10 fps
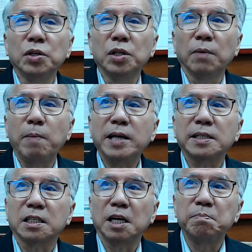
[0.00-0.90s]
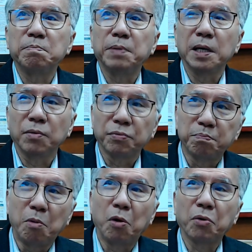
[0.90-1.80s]
The best example,
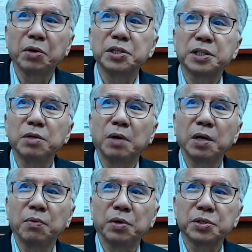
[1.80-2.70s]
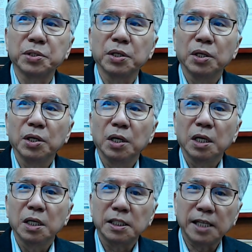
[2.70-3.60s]
more recent one, was
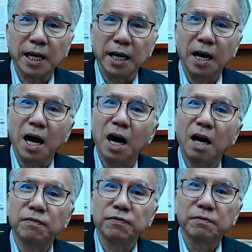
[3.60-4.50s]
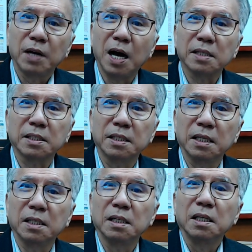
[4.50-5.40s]
second half last
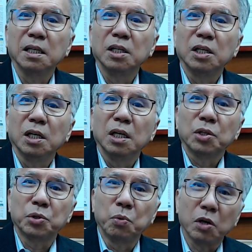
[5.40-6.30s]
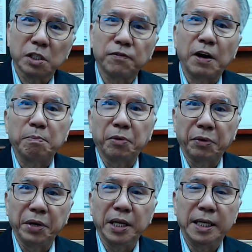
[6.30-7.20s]
year towards
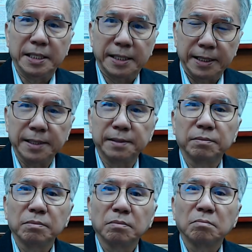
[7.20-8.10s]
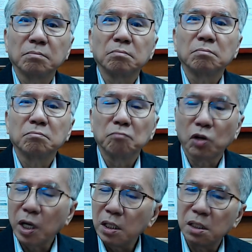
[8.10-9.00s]
February this year. You
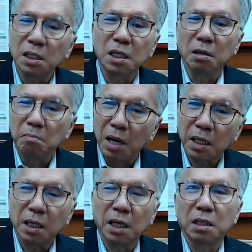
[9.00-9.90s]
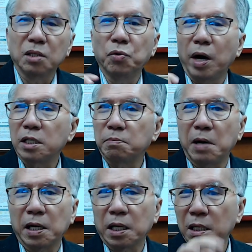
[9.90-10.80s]
can see the market, US
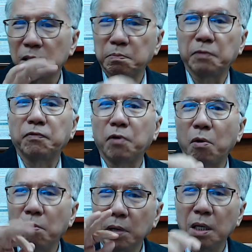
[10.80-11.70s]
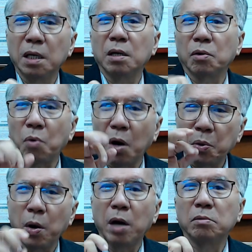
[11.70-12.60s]
market is performing quite
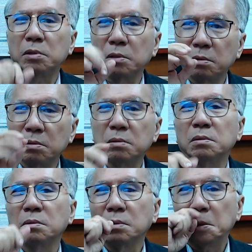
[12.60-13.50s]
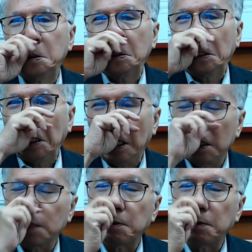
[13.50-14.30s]
well, you know. And it's